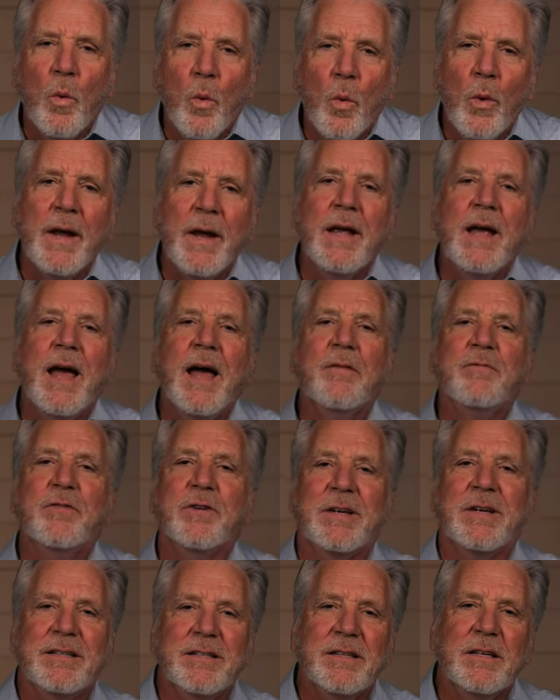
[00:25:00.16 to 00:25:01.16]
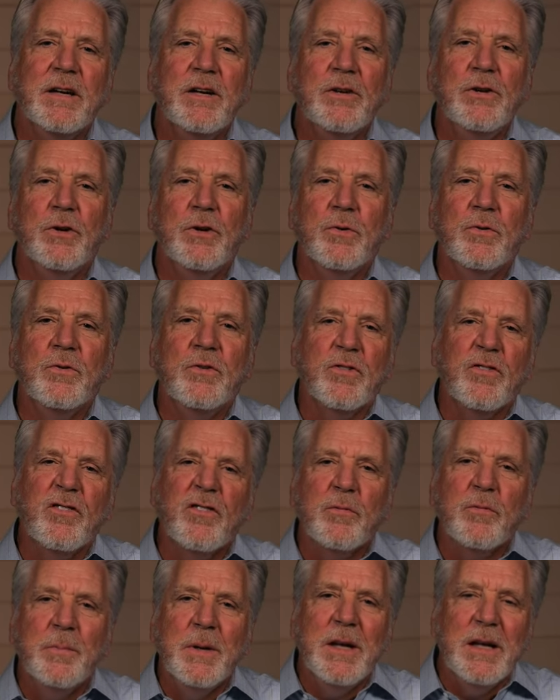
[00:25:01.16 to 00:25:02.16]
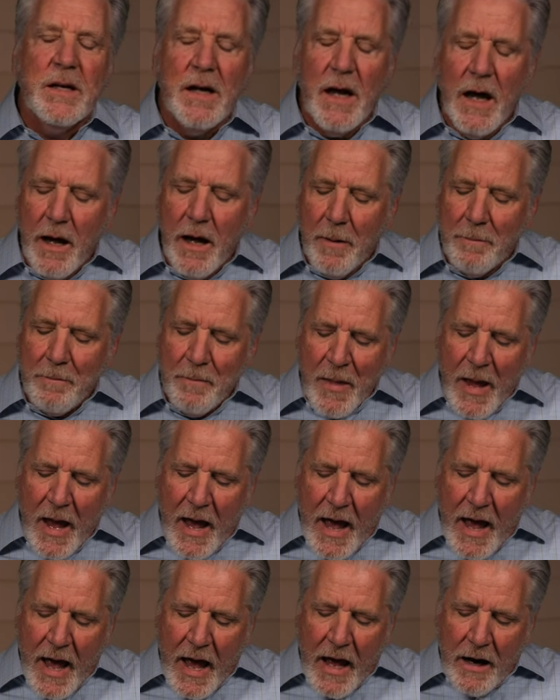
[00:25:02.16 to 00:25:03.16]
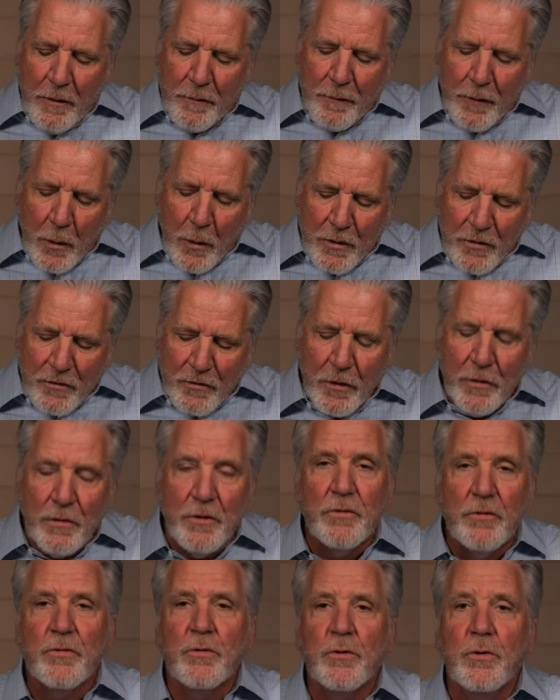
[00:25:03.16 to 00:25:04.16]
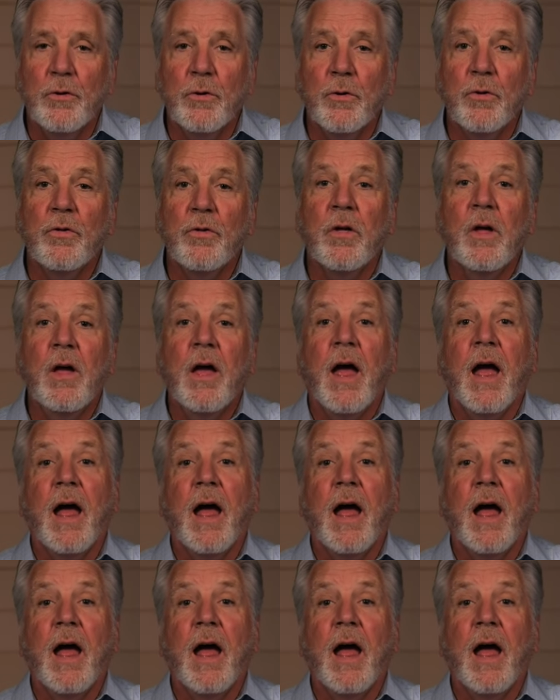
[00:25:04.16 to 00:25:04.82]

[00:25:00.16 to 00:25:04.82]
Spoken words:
we have to continue to speak up and to focus on the truth.